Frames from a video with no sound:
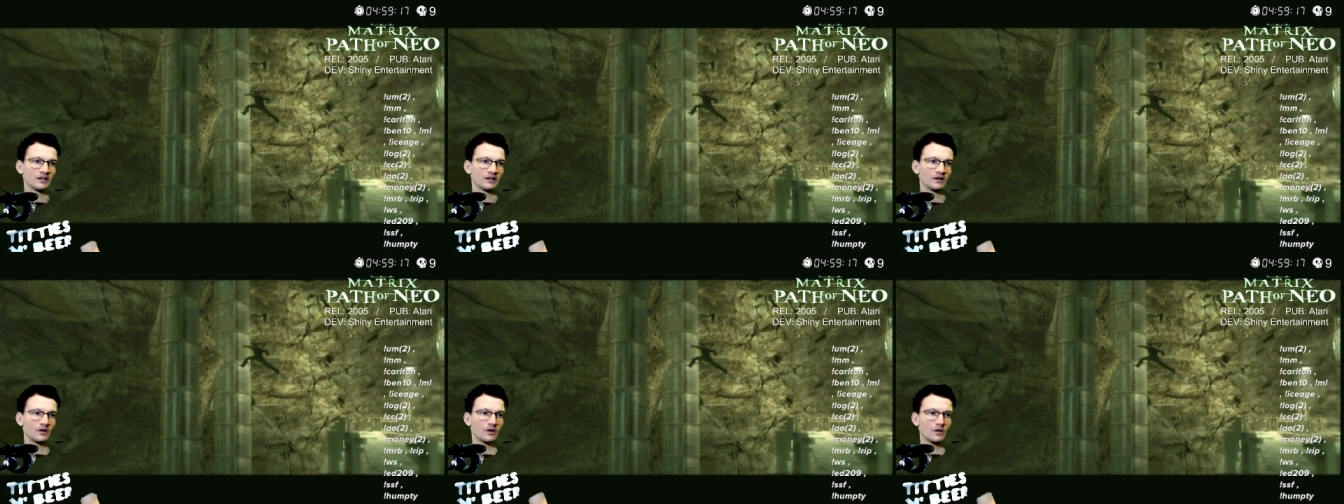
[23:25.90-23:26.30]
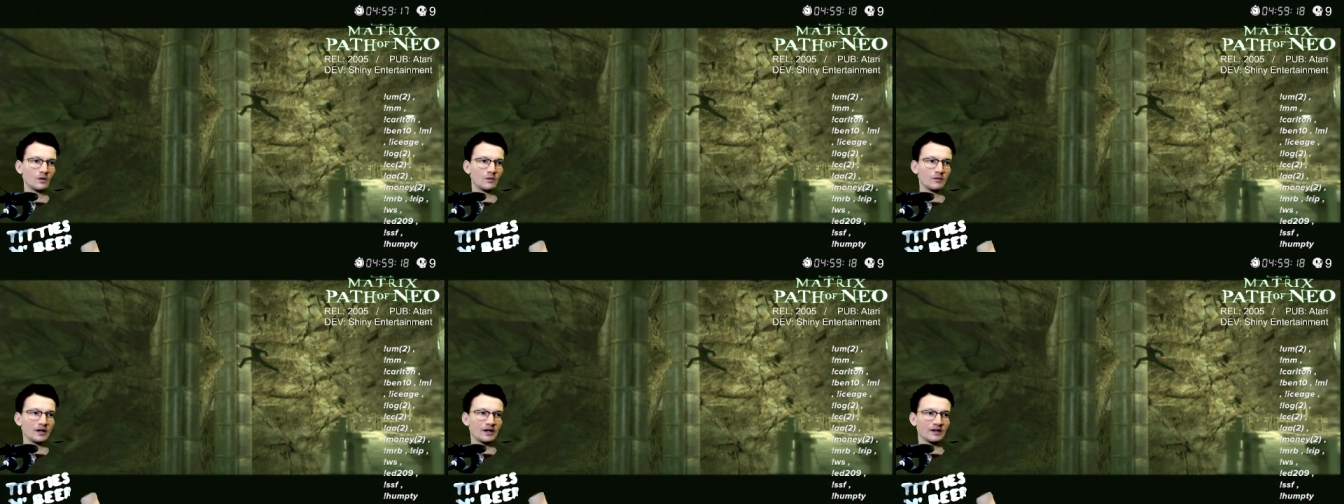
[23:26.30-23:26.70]
Oh
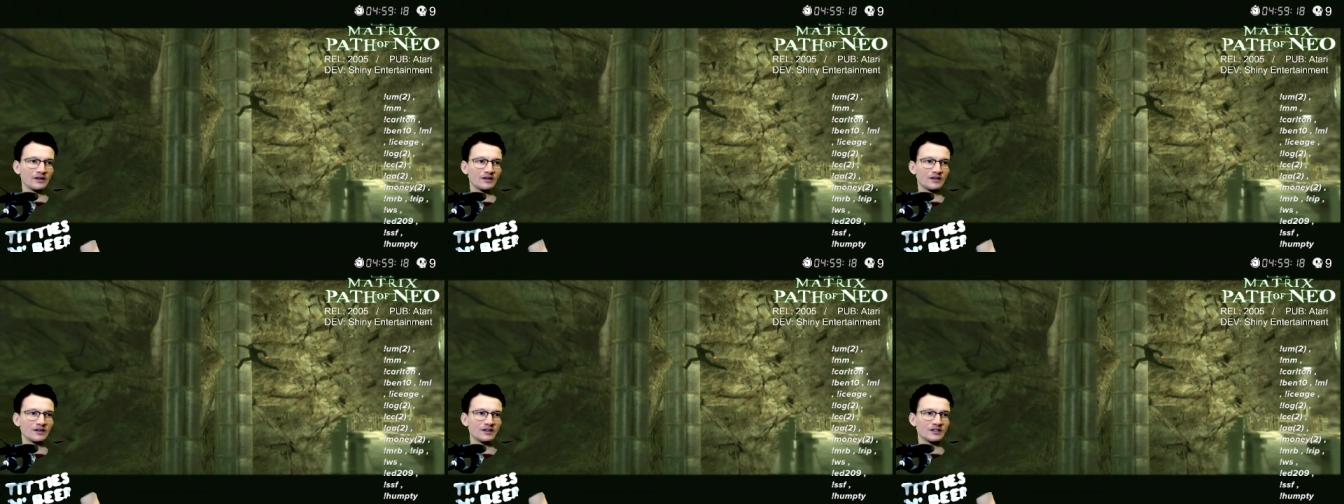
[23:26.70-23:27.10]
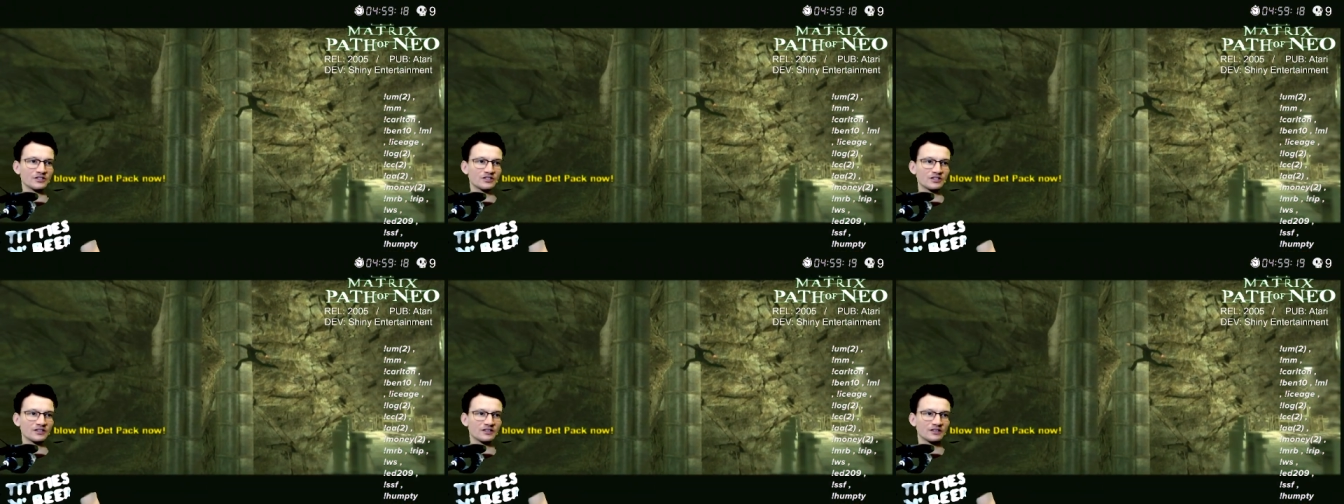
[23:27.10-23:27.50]
my
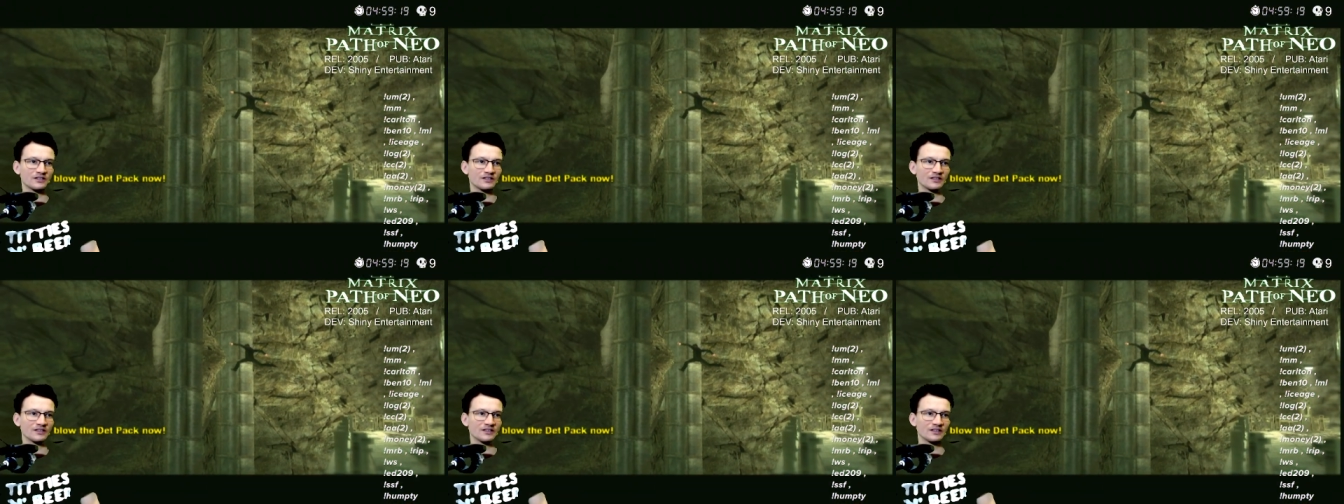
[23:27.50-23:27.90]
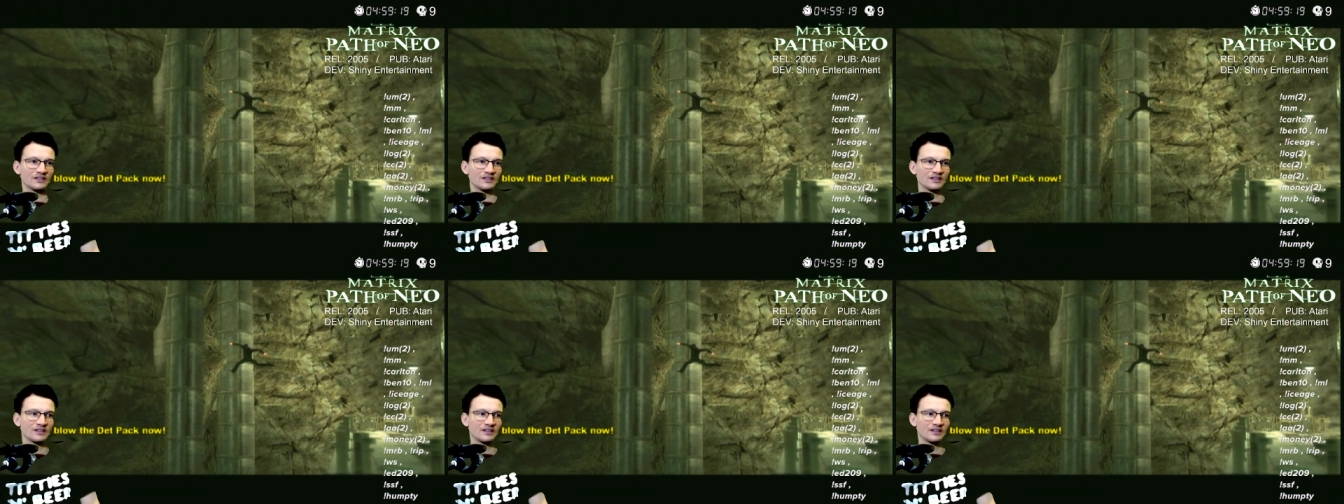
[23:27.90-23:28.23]
gosh. Blow the